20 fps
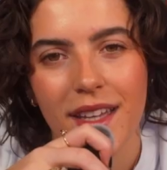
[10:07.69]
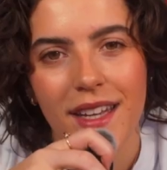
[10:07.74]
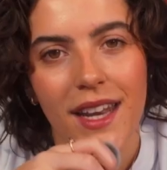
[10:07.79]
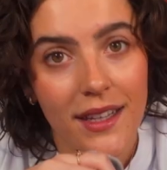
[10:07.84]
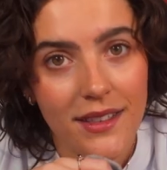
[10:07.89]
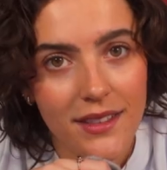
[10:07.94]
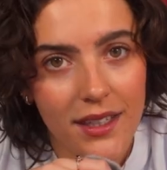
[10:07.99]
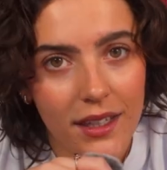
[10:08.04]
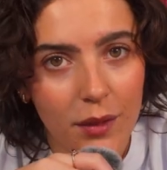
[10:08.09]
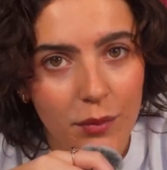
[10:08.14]
The
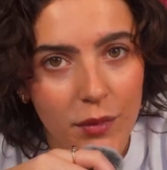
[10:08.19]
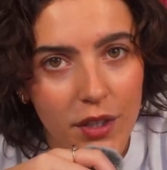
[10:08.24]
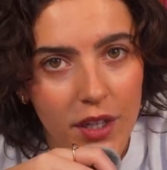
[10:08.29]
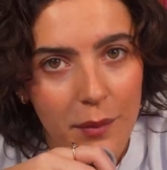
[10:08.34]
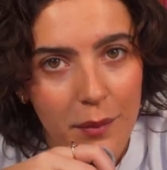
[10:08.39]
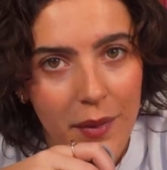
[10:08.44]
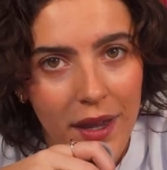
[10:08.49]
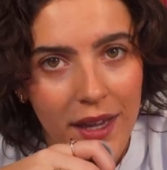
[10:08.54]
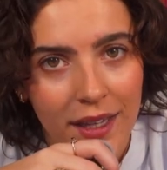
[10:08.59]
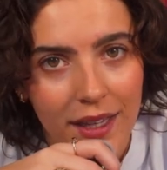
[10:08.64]
next thing I'm going to
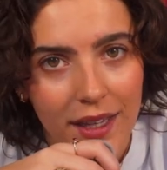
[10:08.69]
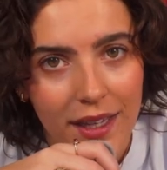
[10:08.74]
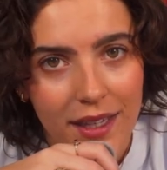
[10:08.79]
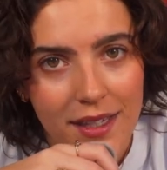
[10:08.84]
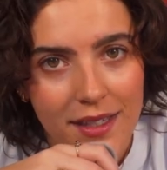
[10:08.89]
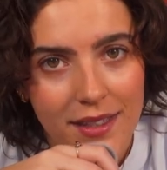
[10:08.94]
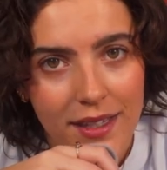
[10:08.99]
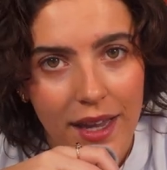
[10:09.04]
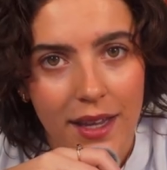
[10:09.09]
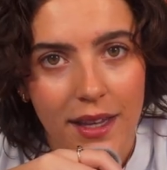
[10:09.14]
make
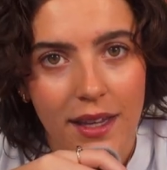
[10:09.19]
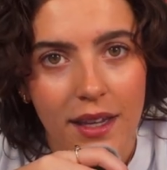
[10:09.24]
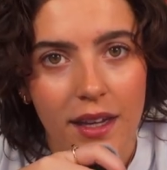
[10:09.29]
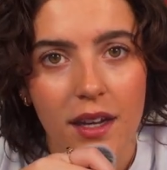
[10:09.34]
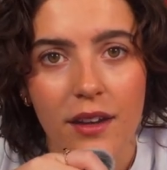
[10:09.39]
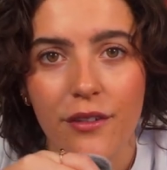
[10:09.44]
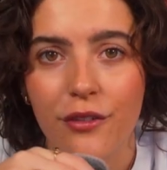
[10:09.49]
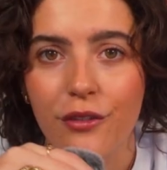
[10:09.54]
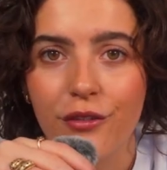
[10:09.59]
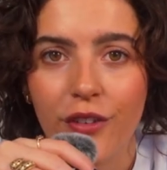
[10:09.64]
is a
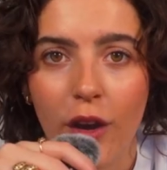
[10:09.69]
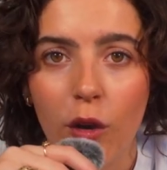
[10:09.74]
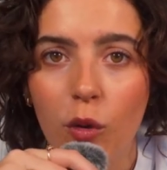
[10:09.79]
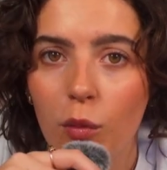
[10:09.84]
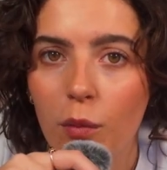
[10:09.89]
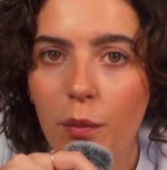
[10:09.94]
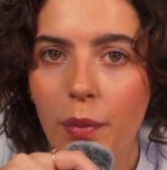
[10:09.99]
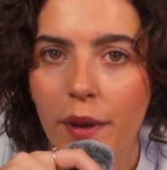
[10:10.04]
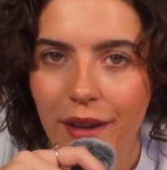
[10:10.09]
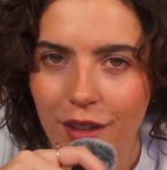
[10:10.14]
felt
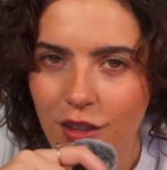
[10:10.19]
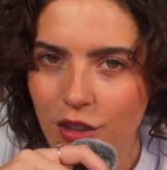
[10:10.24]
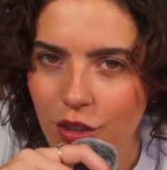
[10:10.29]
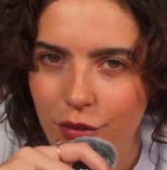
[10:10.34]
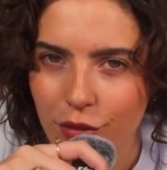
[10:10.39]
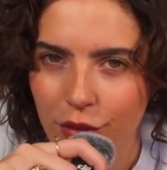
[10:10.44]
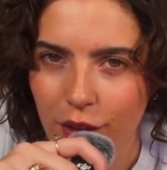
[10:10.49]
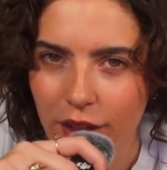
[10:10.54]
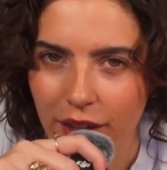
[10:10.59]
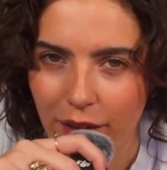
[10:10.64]
picture
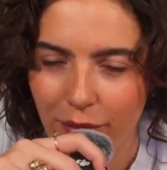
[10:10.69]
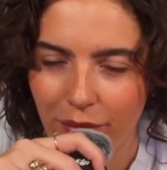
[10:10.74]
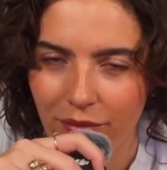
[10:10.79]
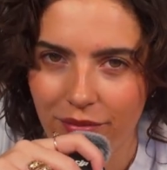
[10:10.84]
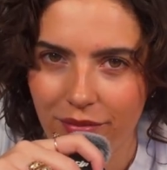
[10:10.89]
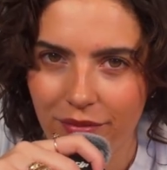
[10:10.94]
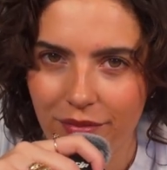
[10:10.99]
frame,